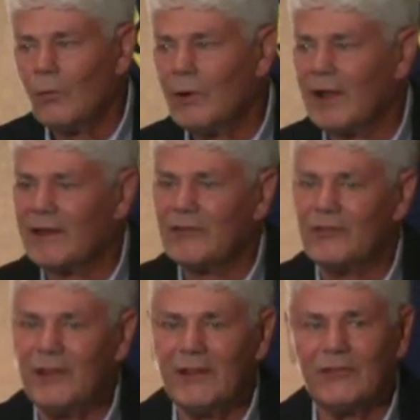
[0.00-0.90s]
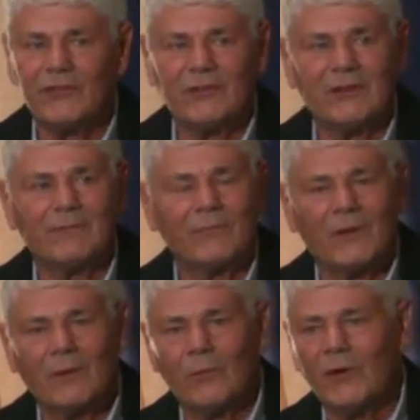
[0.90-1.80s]
Well,
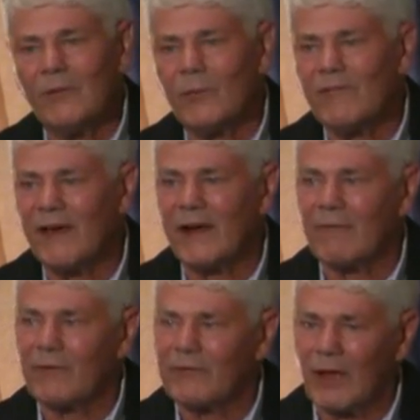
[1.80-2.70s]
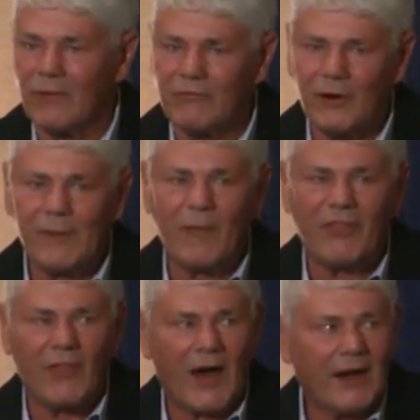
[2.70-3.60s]
we've had a very
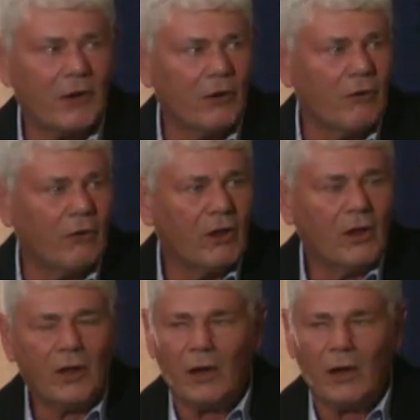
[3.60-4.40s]
methodical